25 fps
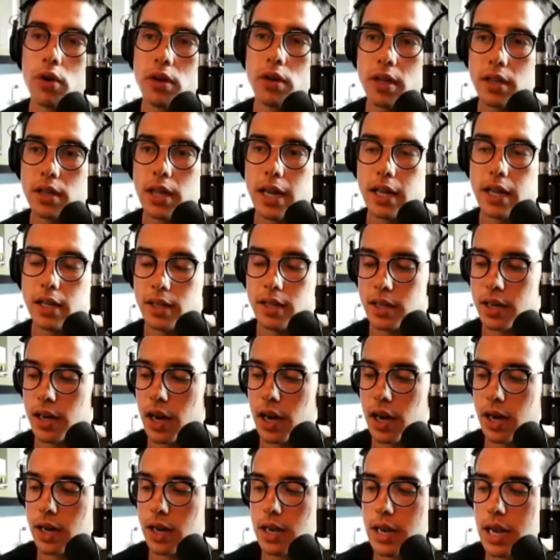likely than
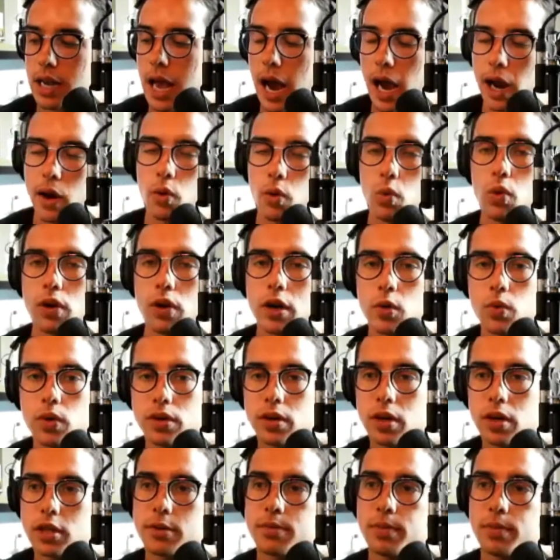not, I work with
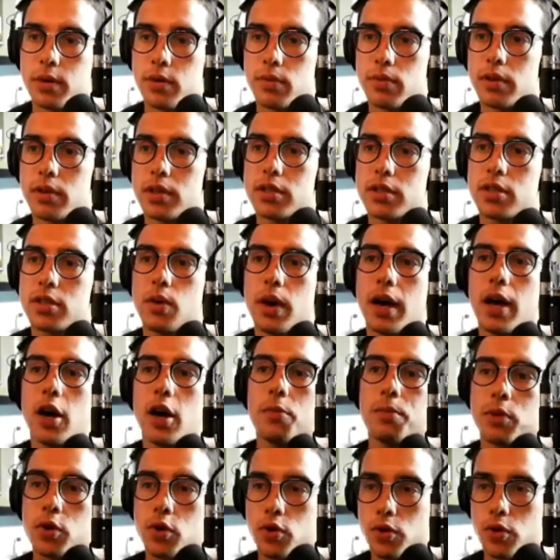entrepreneurs to
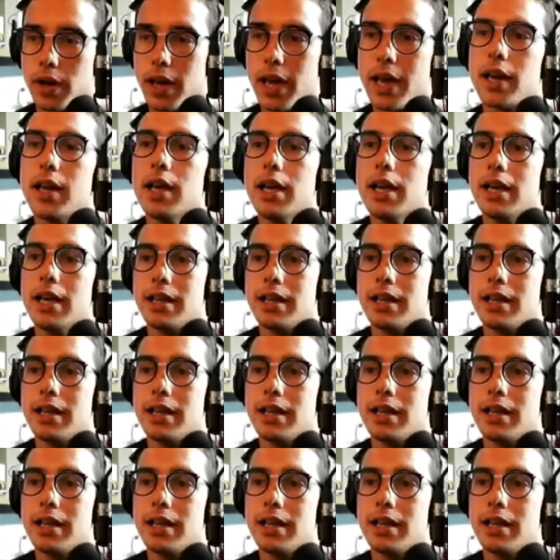help create